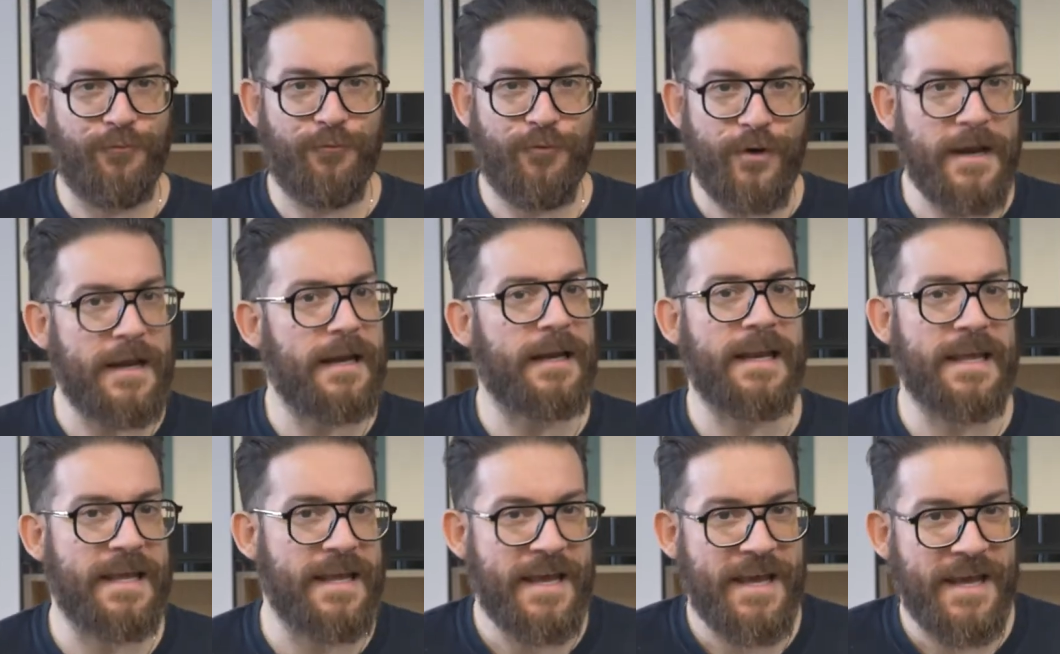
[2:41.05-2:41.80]

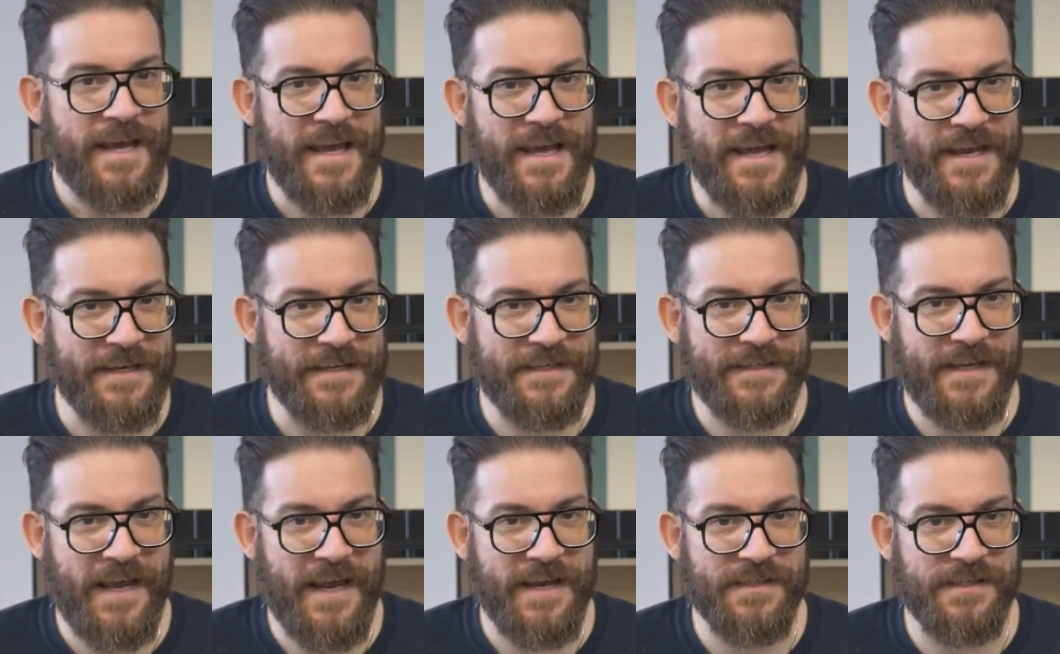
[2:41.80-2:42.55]
really
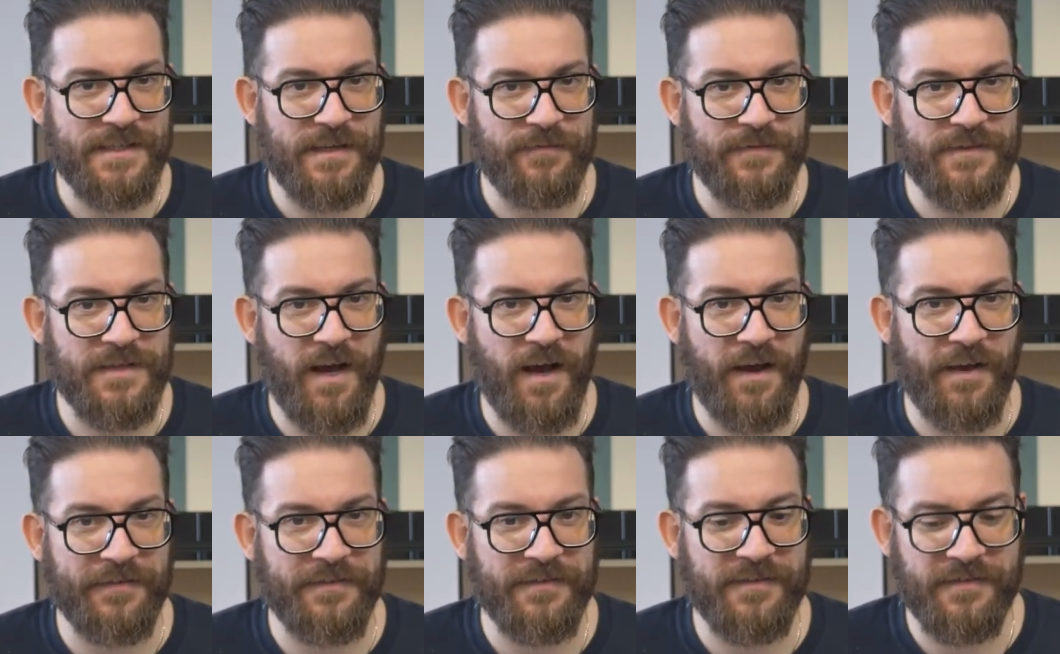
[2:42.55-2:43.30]
intensive
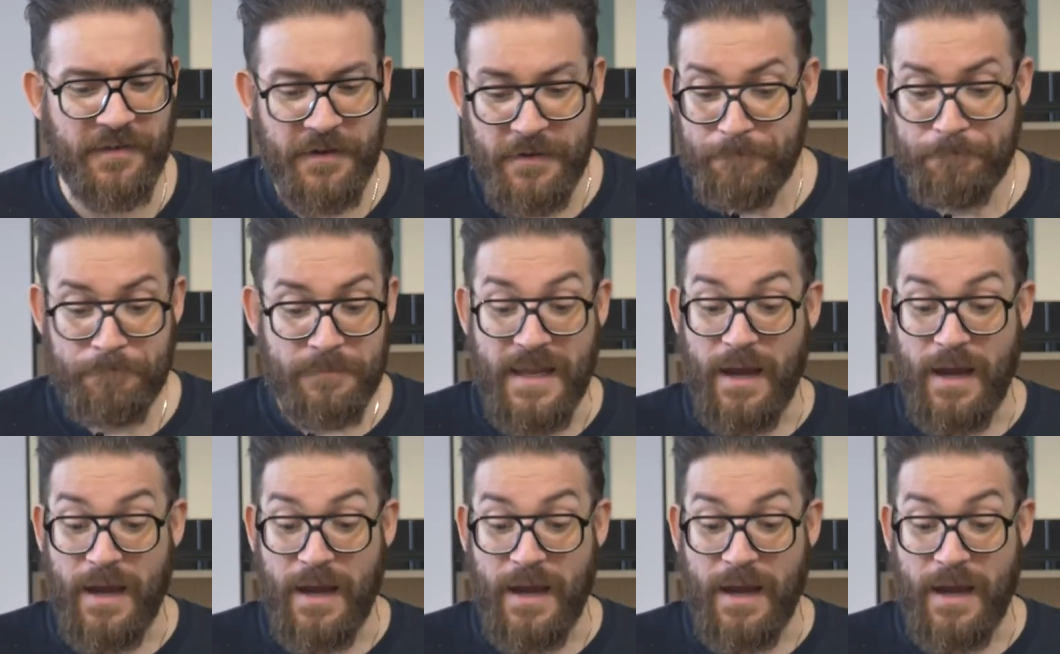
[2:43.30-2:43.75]
tasks.